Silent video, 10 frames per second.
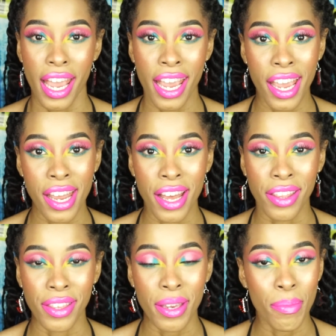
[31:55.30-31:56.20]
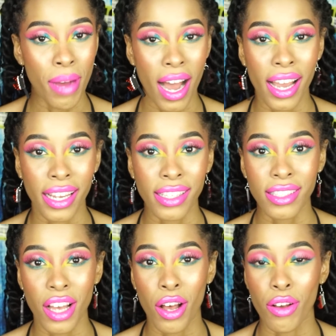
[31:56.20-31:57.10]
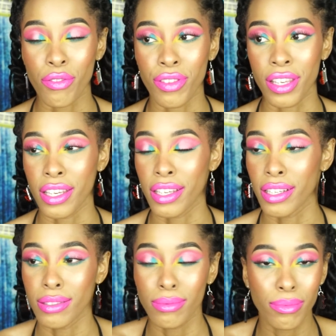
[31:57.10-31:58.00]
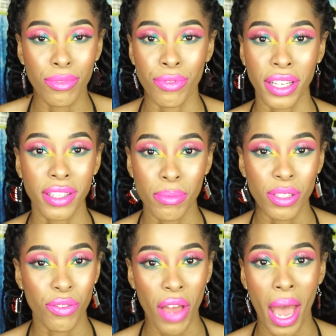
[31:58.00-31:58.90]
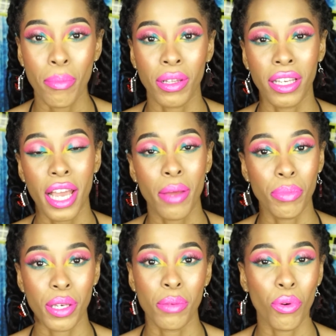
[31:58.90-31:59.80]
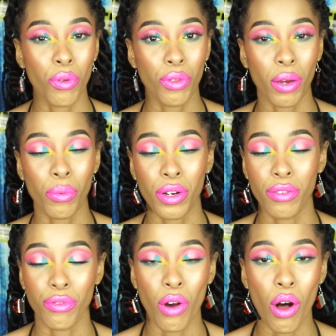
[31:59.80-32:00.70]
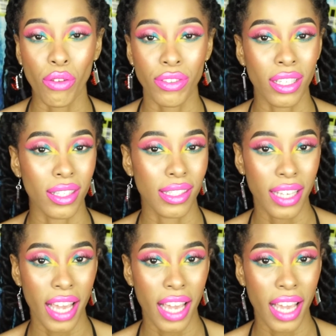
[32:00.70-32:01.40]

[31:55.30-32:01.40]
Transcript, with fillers: in the minds of the victim's family and people that were involved in this